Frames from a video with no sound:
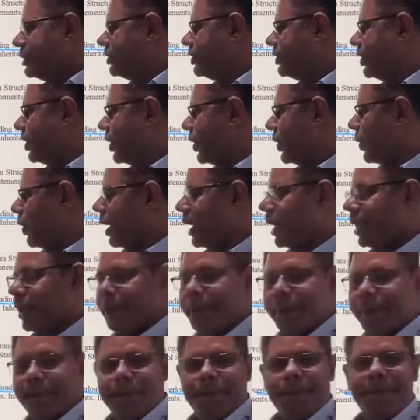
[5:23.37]

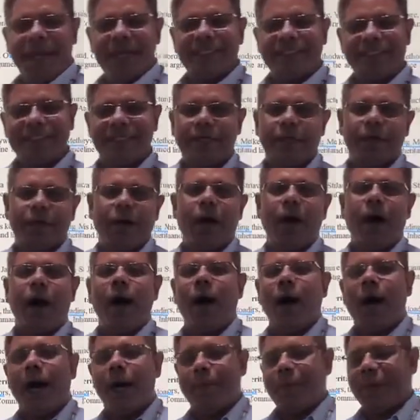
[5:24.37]
GUI based
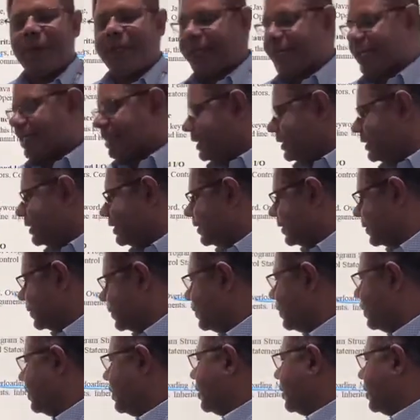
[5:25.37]
applications.